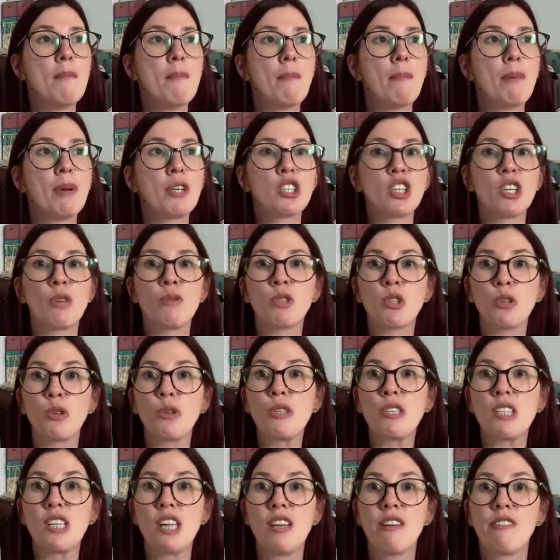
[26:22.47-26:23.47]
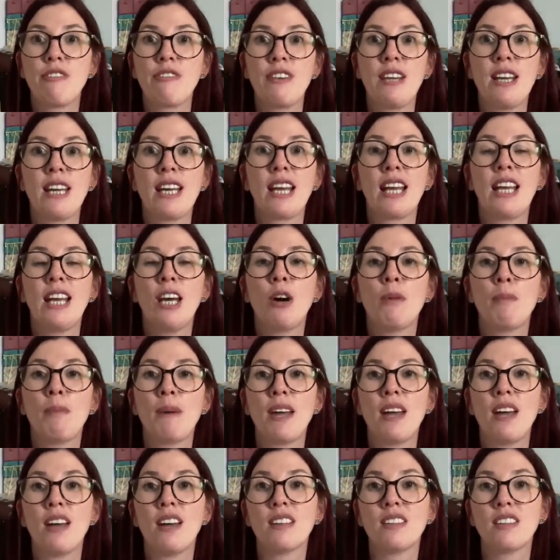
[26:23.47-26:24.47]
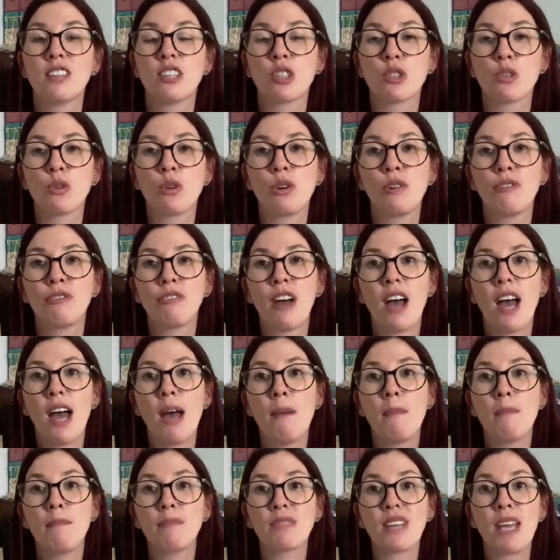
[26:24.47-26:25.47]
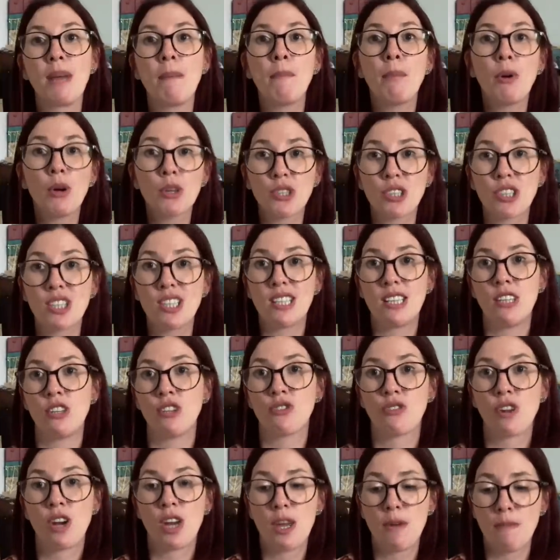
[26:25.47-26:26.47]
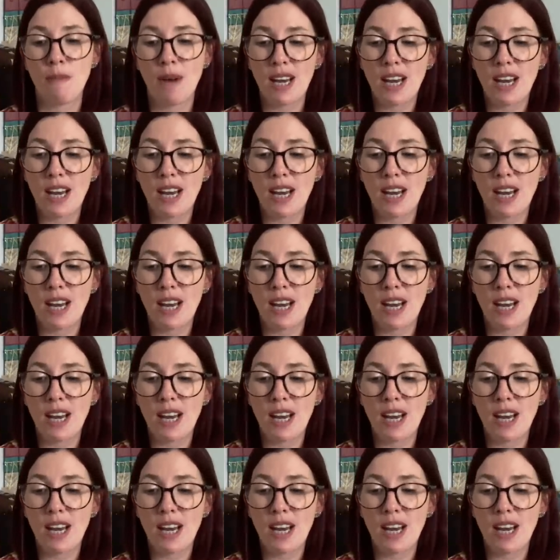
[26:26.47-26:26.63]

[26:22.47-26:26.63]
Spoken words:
But she was also feeling a little bit sort of imposter syndrome.